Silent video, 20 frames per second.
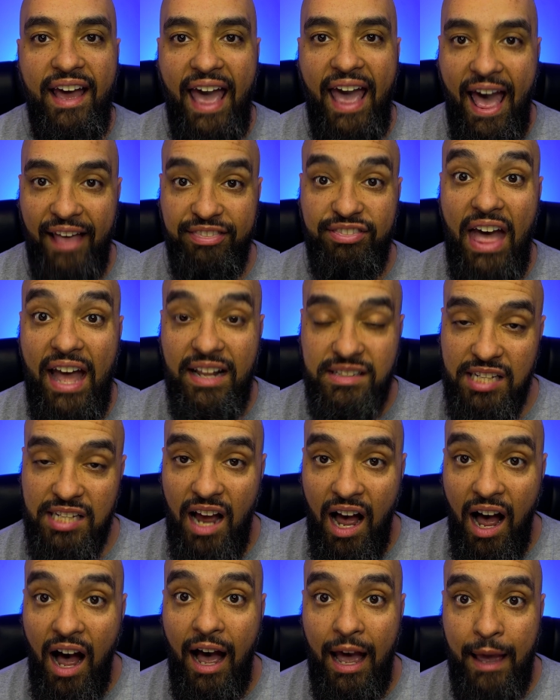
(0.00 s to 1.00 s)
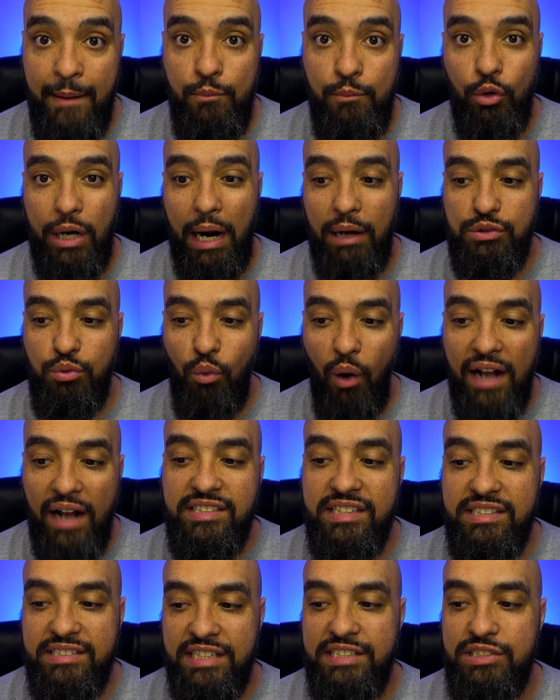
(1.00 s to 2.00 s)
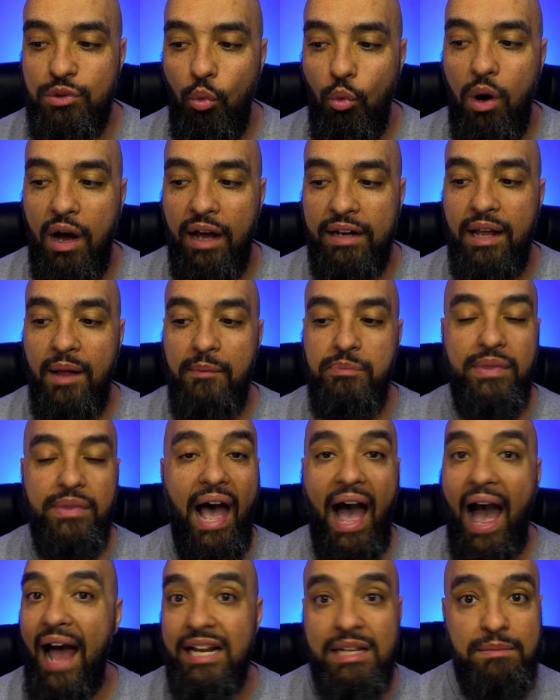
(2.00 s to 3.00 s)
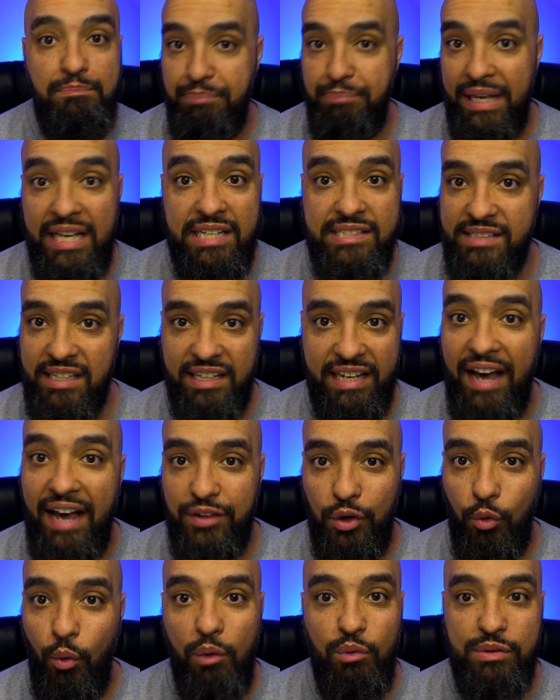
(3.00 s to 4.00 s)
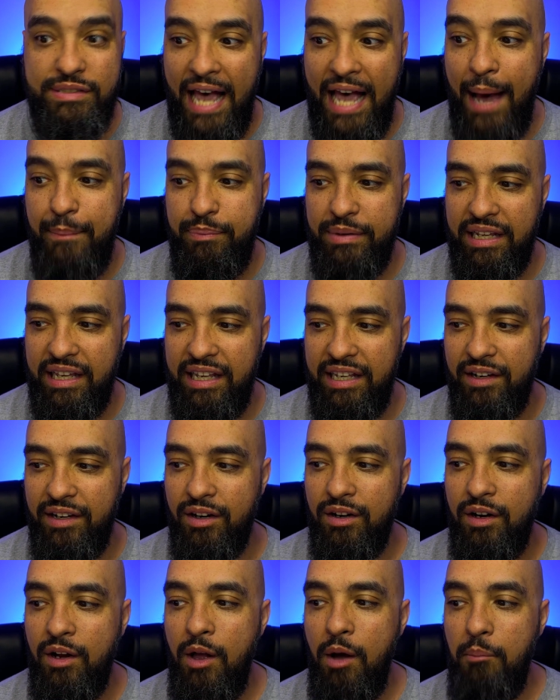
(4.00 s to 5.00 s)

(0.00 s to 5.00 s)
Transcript: At that time, when I was watching season one, I didn't piece together what was happening here.